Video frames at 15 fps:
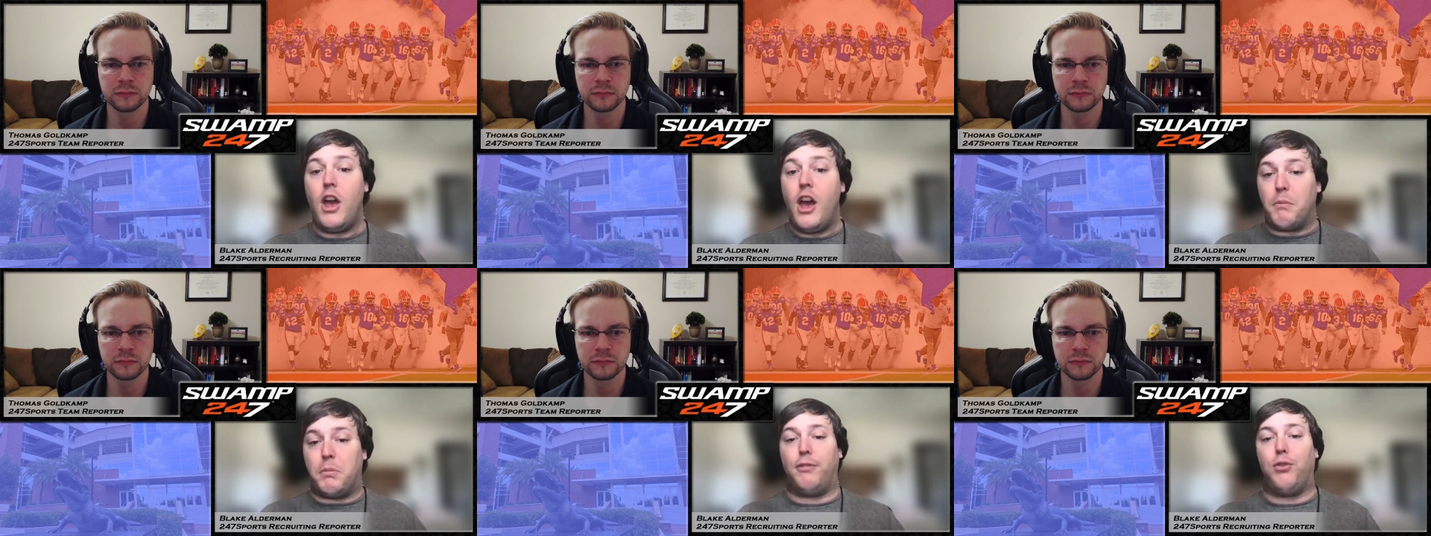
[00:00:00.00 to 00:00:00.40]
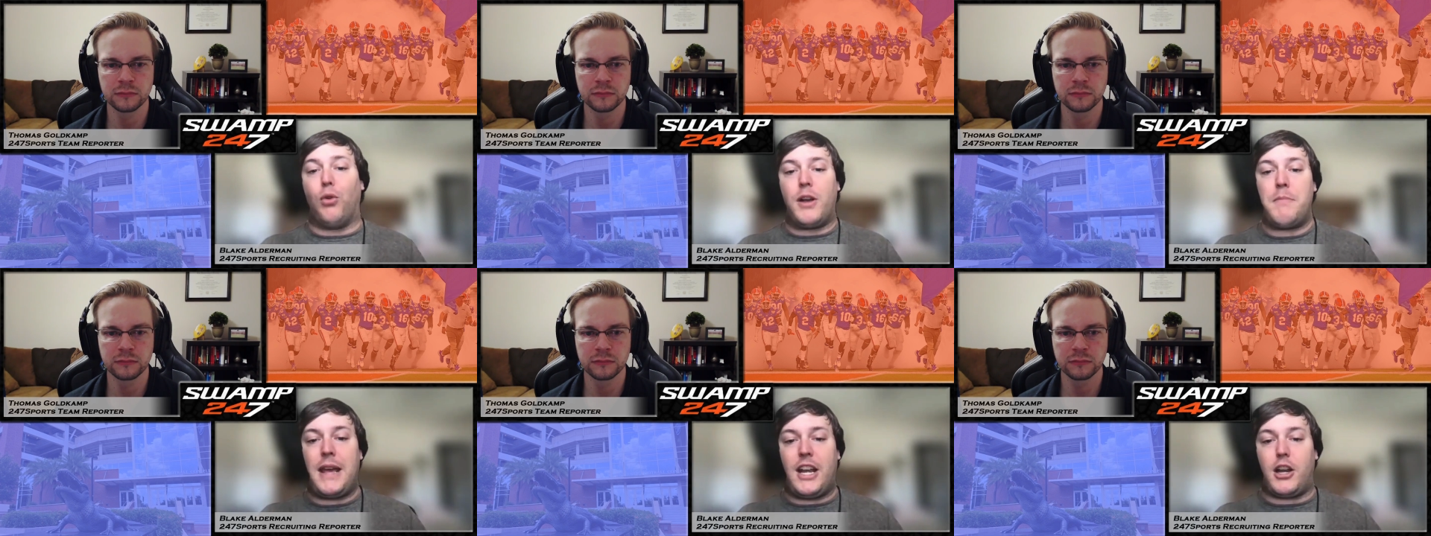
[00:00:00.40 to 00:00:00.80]
Speaker 1: But Florida
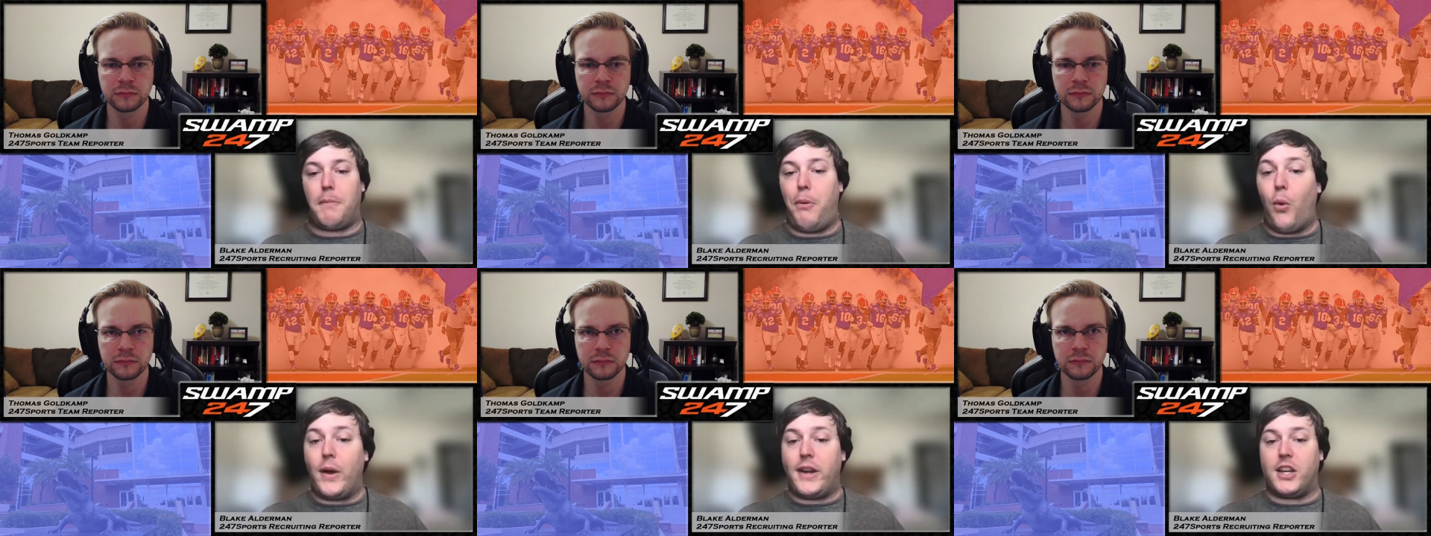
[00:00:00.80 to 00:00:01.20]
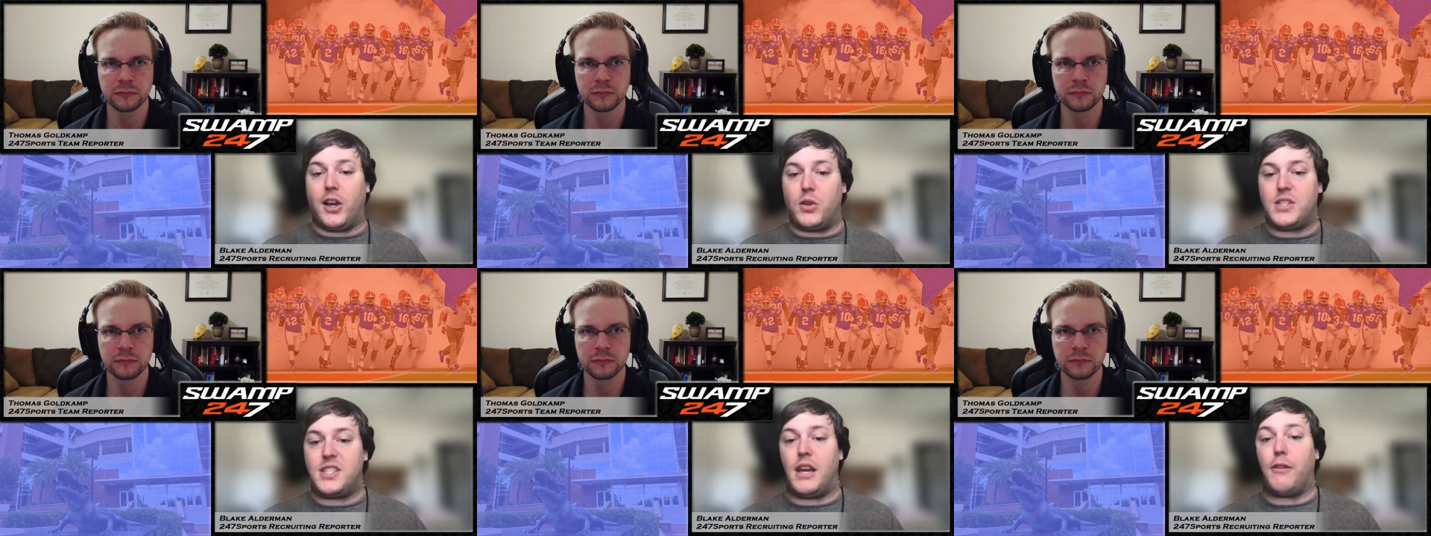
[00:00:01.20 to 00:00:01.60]
made it a point to go
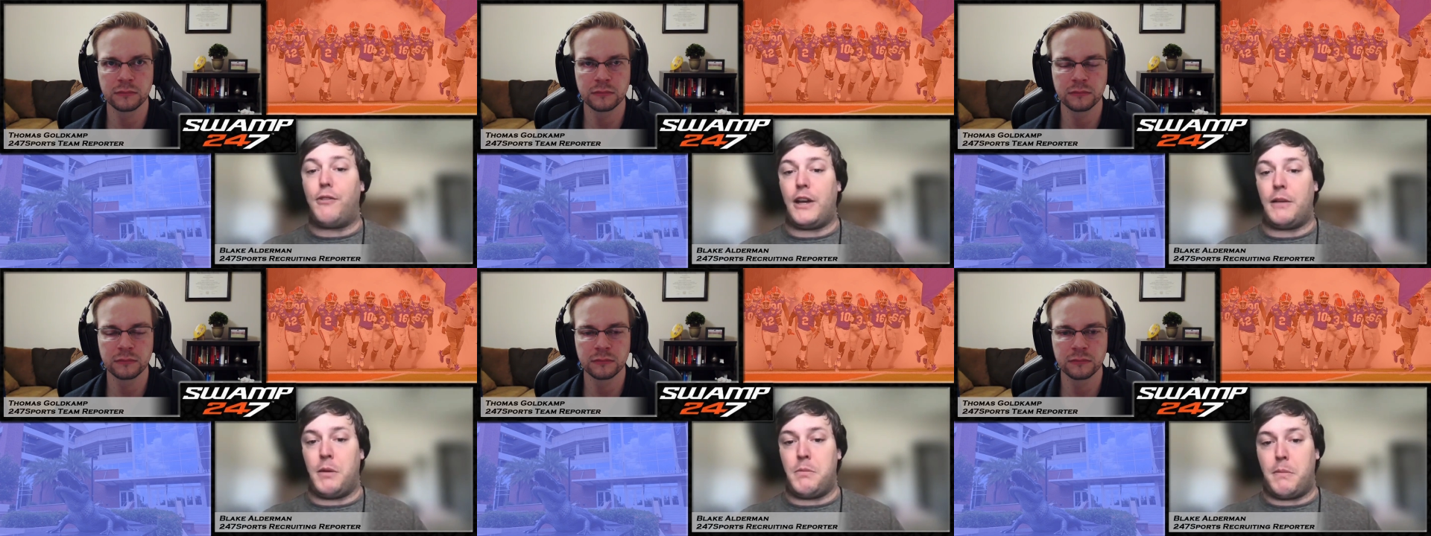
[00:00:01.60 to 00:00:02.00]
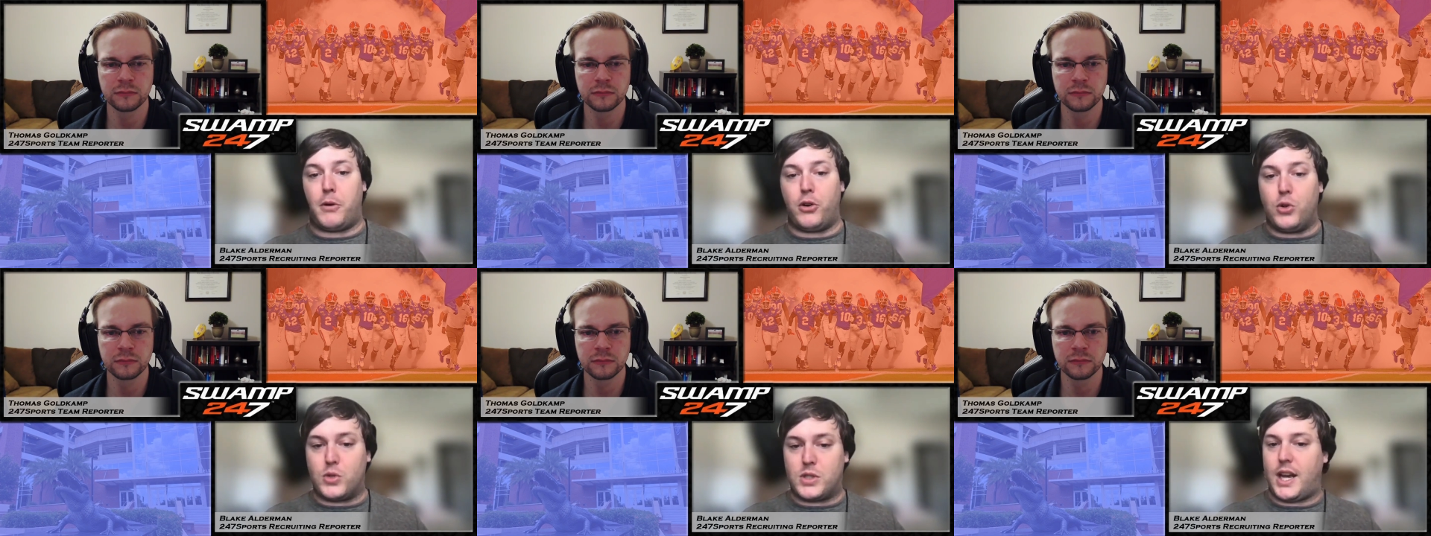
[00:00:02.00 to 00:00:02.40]
see a family member
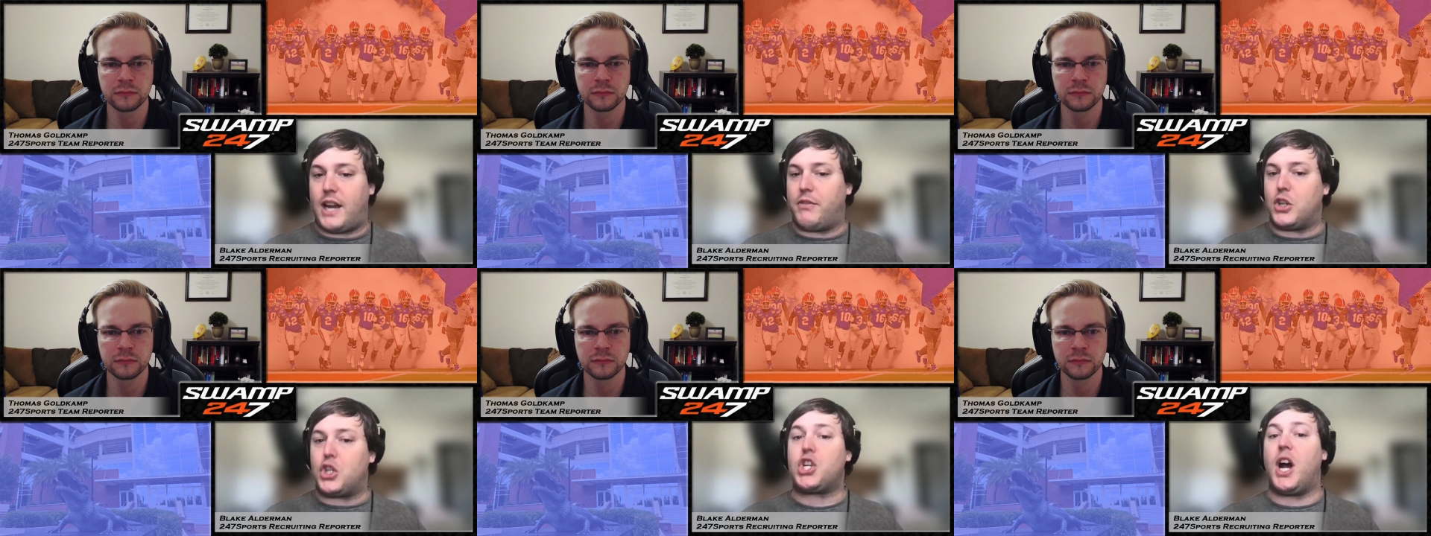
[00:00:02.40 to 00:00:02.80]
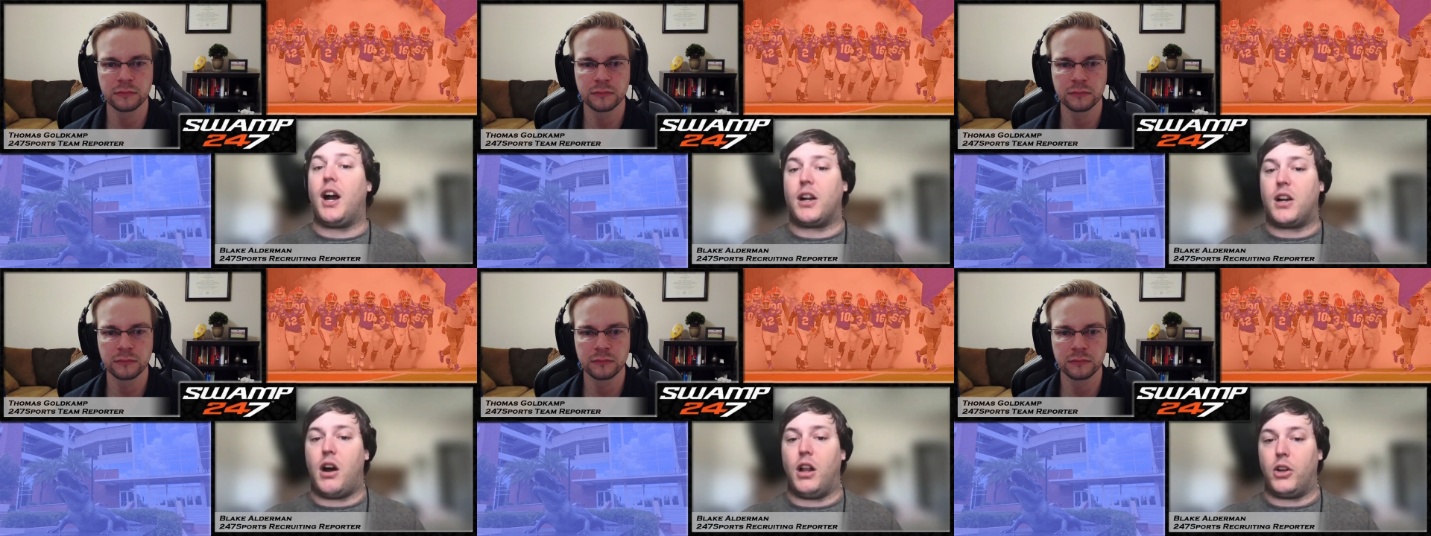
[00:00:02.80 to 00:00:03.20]
who's kind of a shot
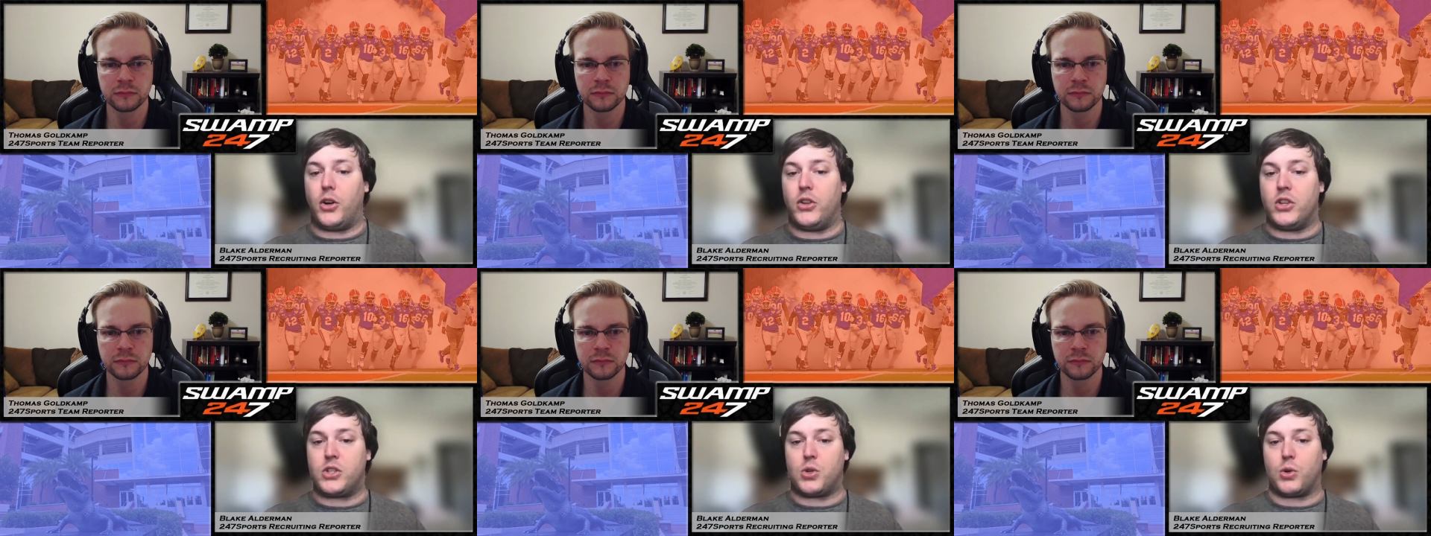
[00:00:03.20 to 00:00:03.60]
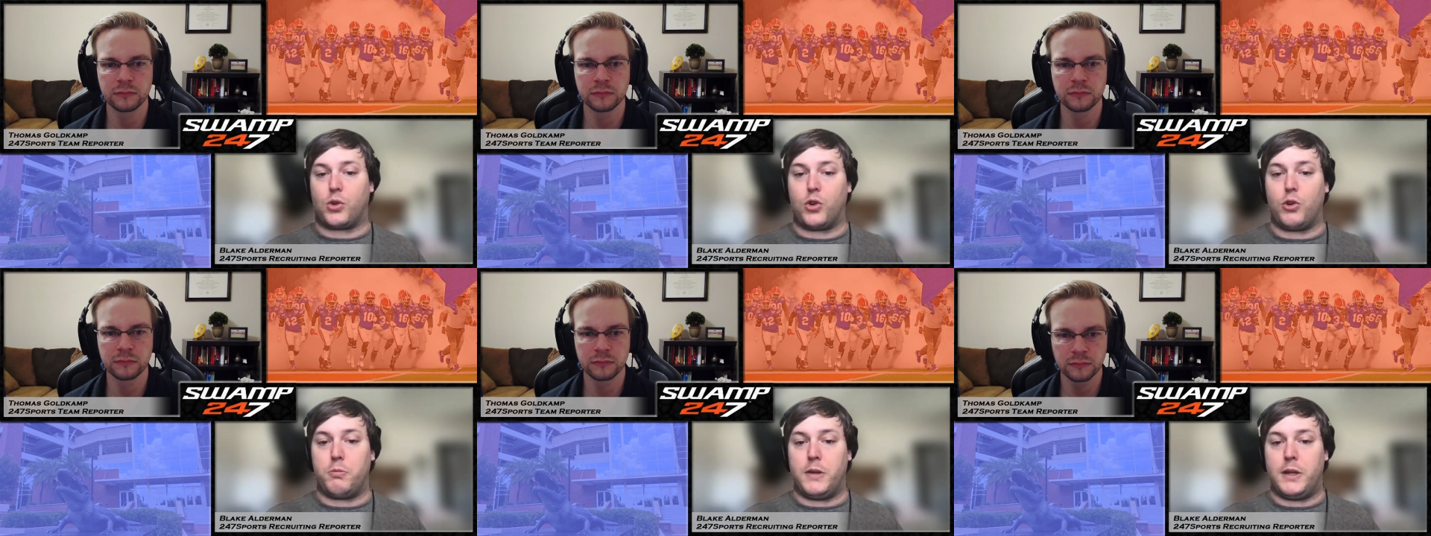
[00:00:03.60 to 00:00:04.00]
caller in this
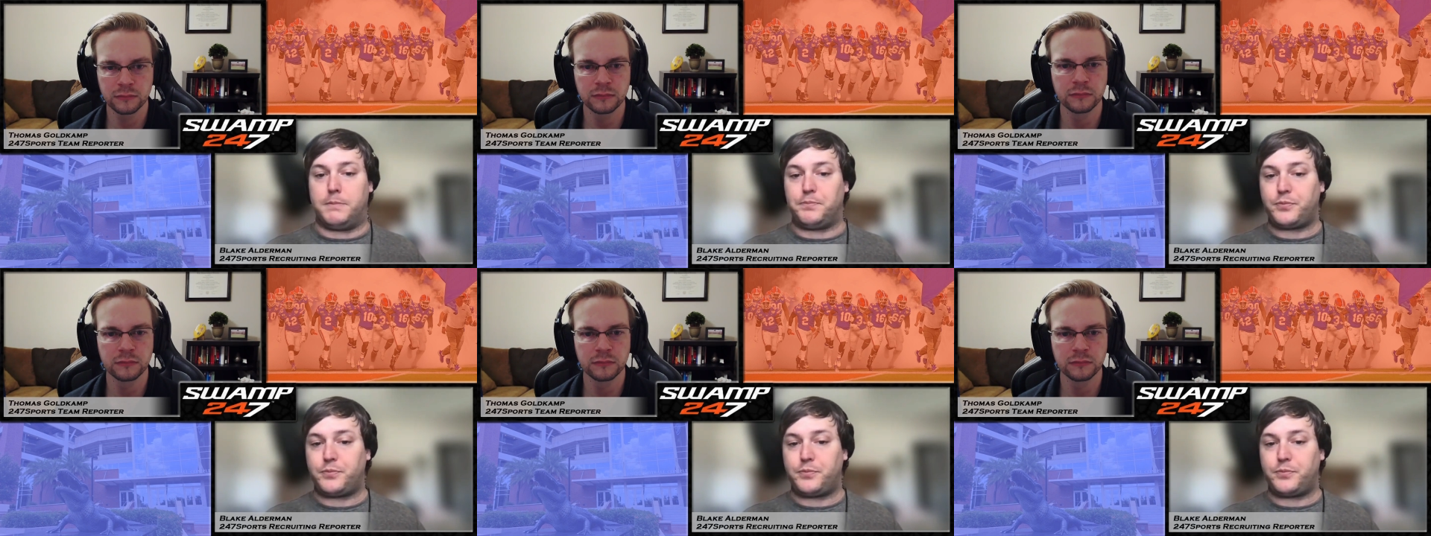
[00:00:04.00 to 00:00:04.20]
recruitment.